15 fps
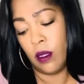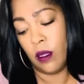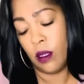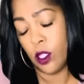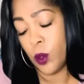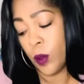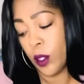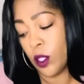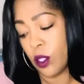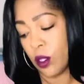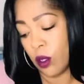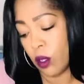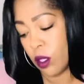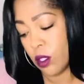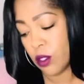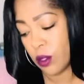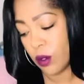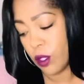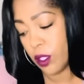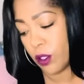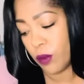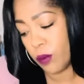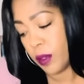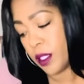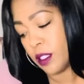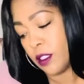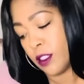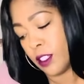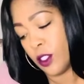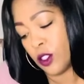This person also could have
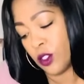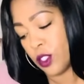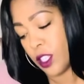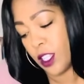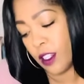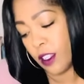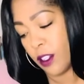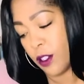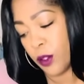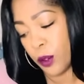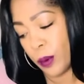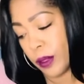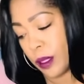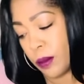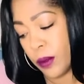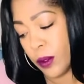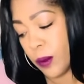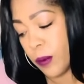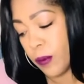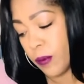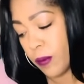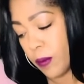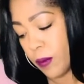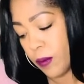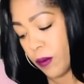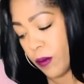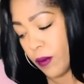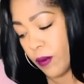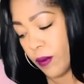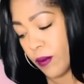been entertaining other people.
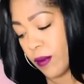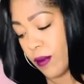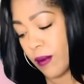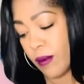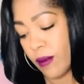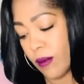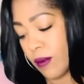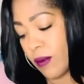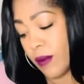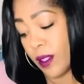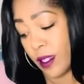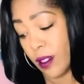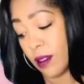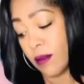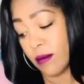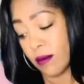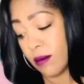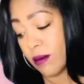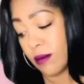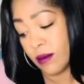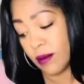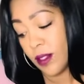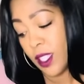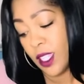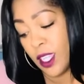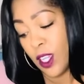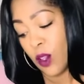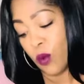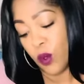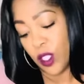Yeah.
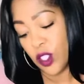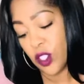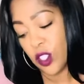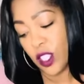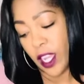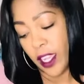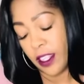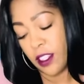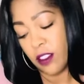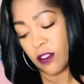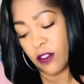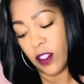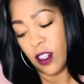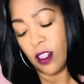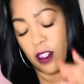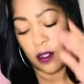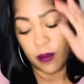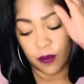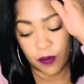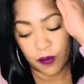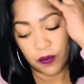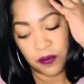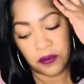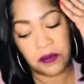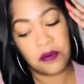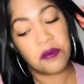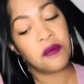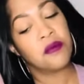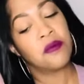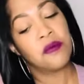Which kind of um,
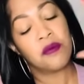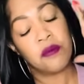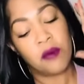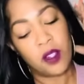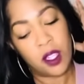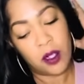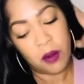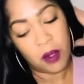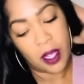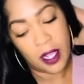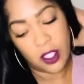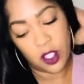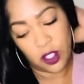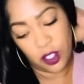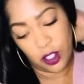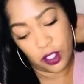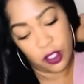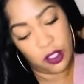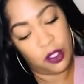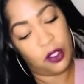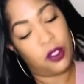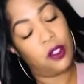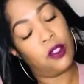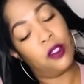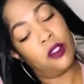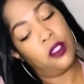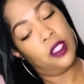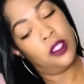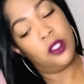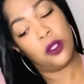had your, your
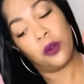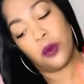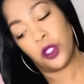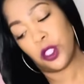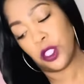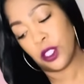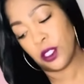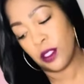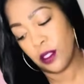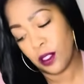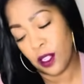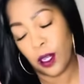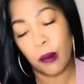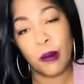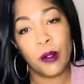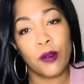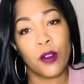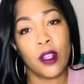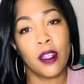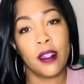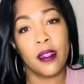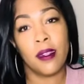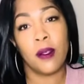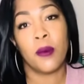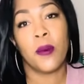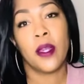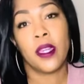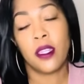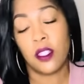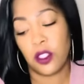intuition up and running
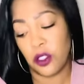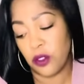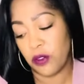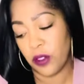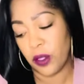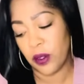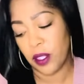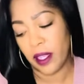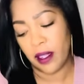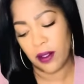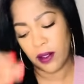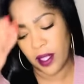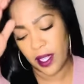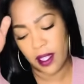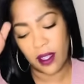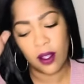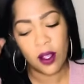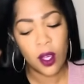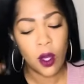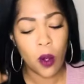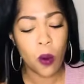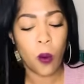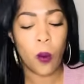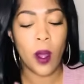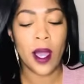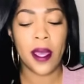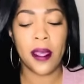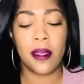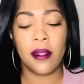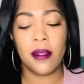anyway, because you felt like, okay,
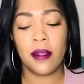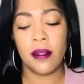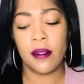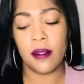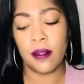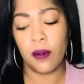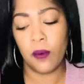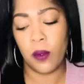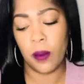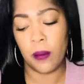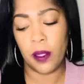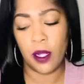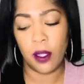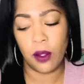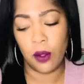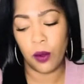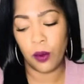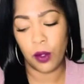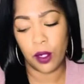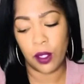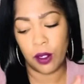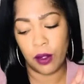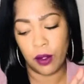why the one minute you were,